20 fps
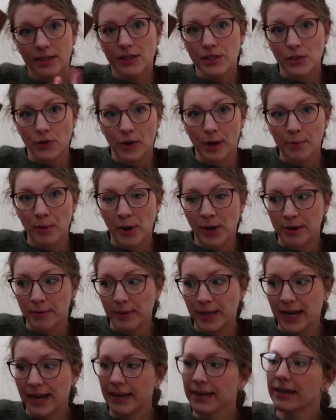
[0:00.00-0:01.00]
So I bought a
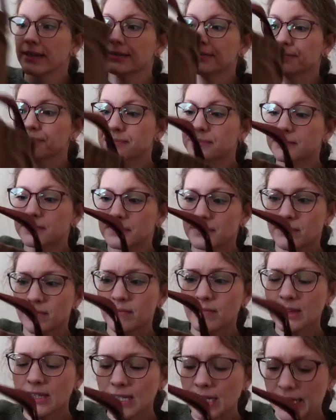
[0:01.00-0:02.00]
bag.
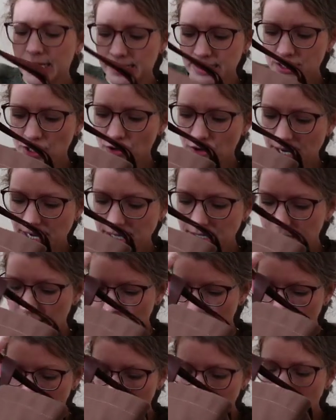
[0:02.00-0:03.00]
It's great.
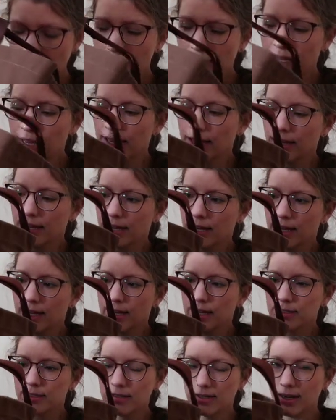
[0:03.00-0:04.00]

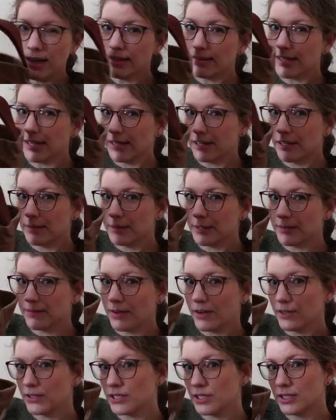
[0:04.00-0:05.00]
It's not terribly
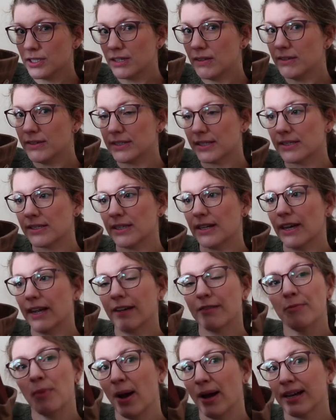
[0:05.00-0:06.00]
functional. It doesn't
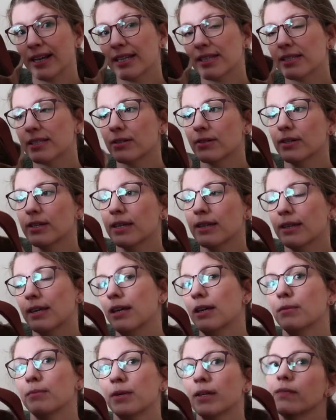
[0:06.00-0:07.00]
have pockets or
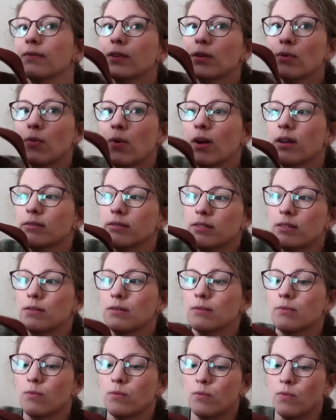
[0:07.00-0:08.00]
anything, but if you want
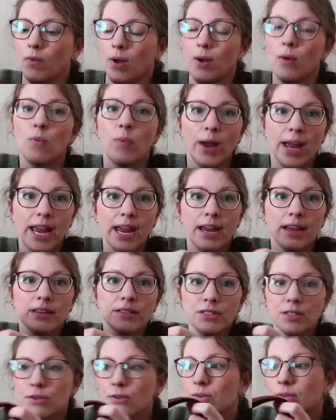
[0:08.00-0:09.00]
to a way
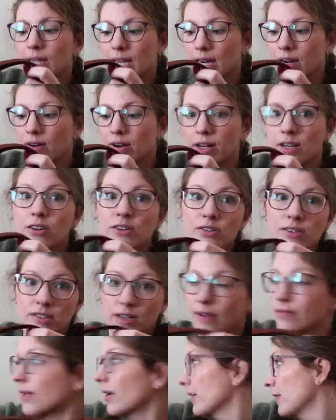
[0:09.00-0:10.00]
to carry your
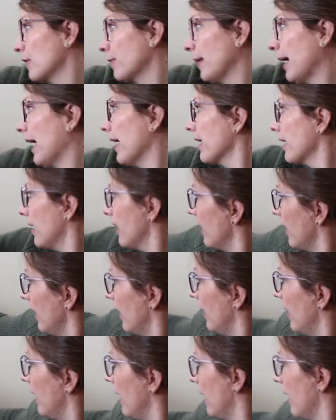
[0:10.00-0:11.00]
stuff on your back,
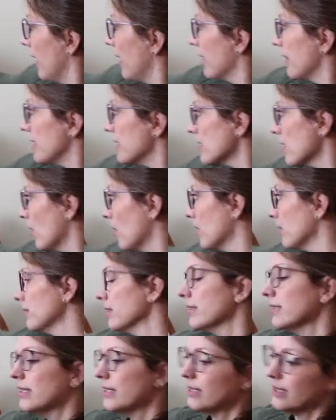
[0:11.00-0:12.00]
this
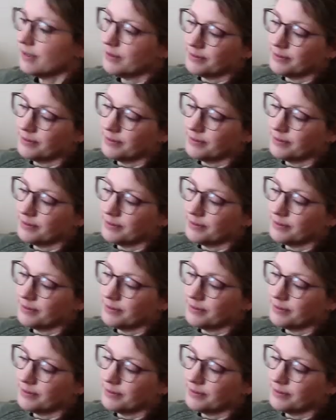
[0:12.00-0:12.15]
holds